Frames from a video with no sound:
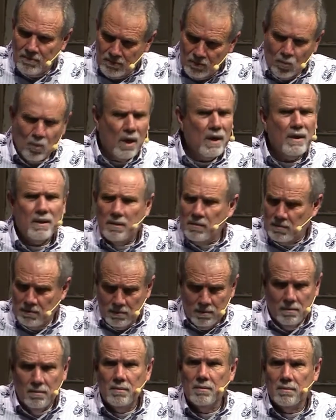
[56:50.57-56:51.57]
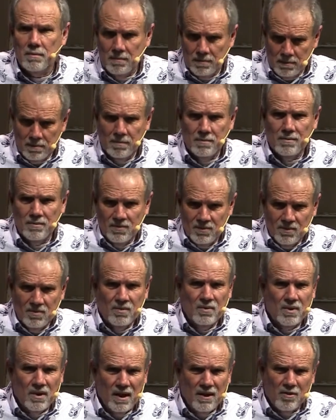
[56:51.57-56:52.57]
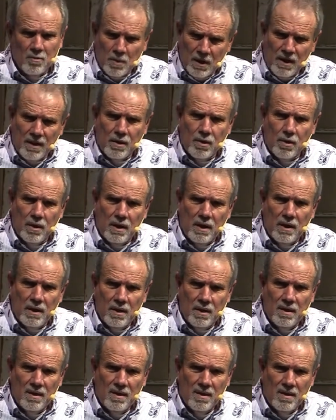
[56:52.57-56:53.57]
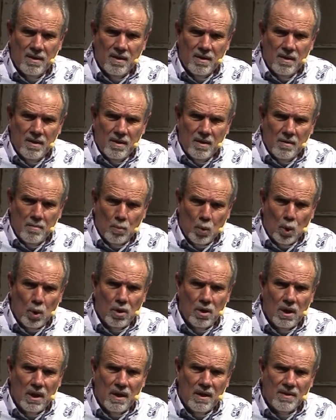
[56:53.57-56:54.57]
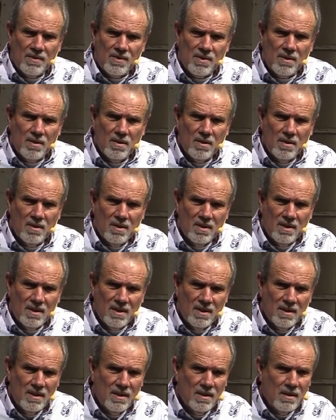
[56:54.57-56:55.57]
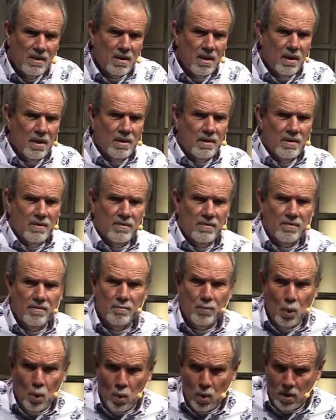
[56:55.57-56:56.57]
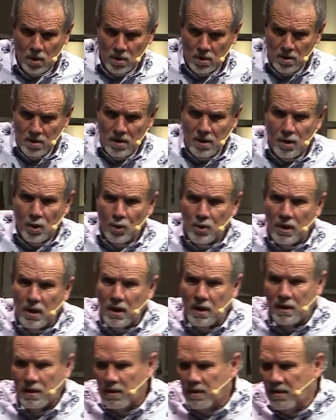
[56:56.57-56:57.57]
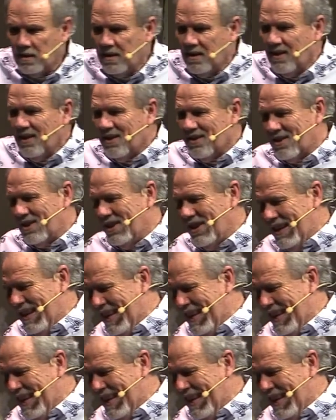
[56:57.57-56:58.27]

Right? Everybody agree? More or less? Kind of. More. Okay. So,